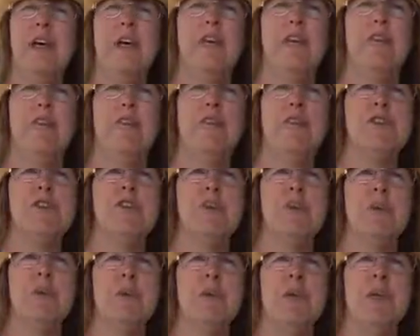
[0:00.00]
And
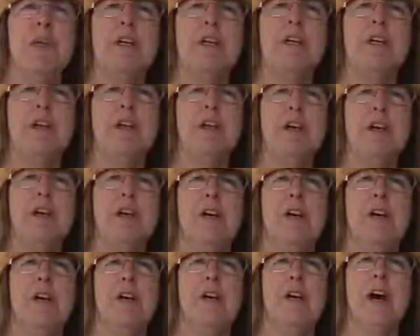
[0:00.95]
Virginia Rich
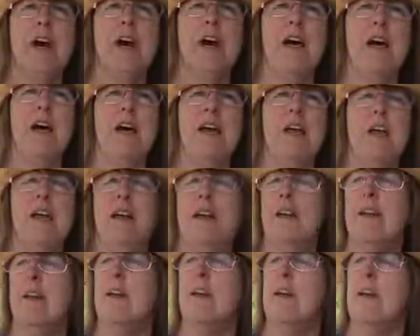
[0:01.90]
died,
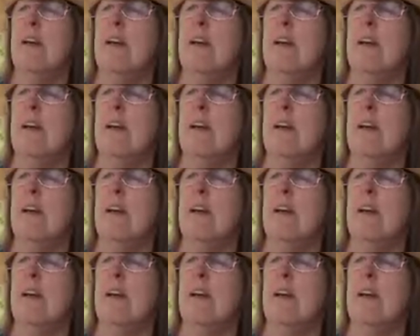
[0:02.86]
and